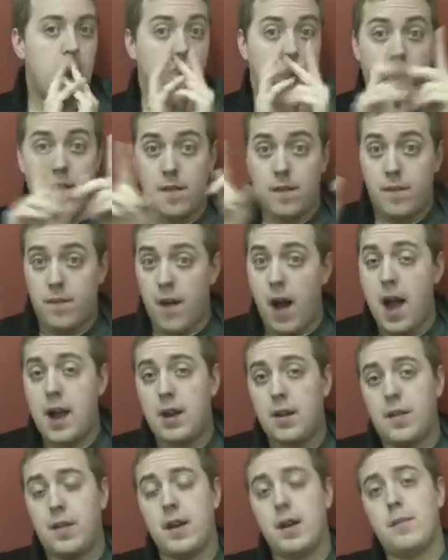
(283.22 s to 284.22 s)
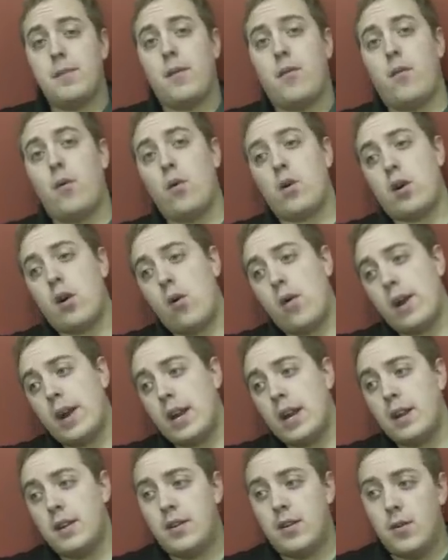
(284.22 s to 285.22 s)
And the final thing before
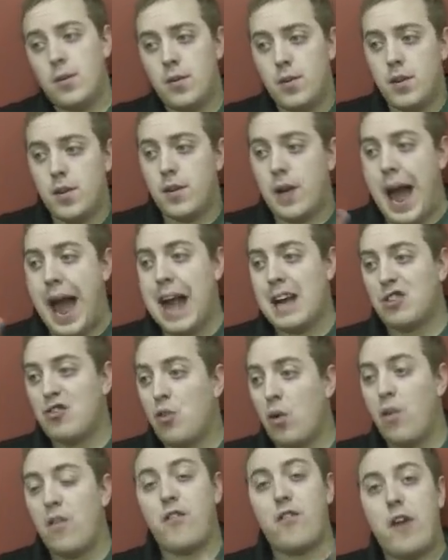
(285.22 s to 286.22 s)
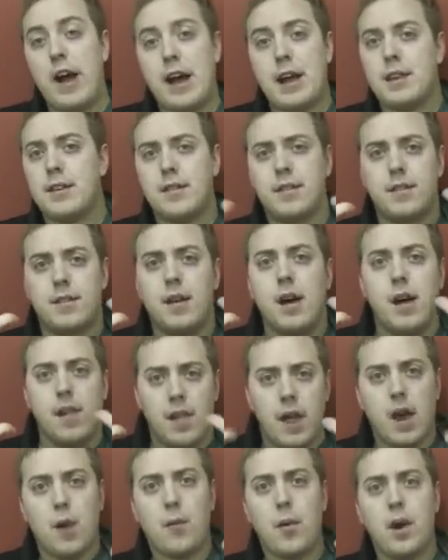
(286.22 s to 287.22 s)
going into the actual fights
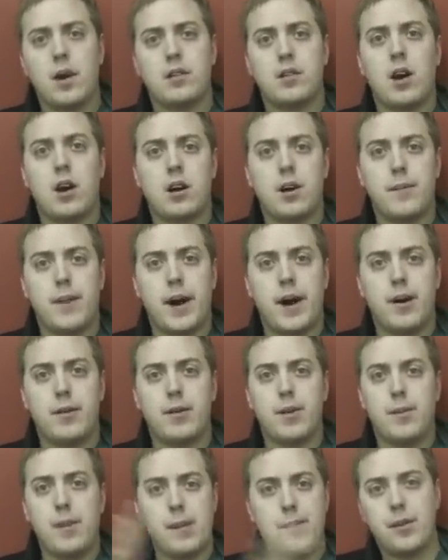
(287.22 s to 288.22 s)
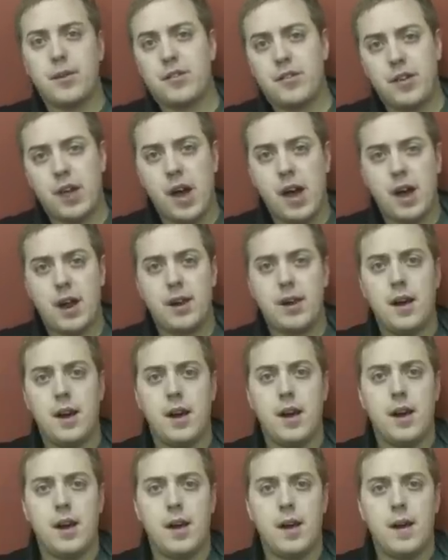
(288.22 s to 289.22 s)
that I want to talk about that people said,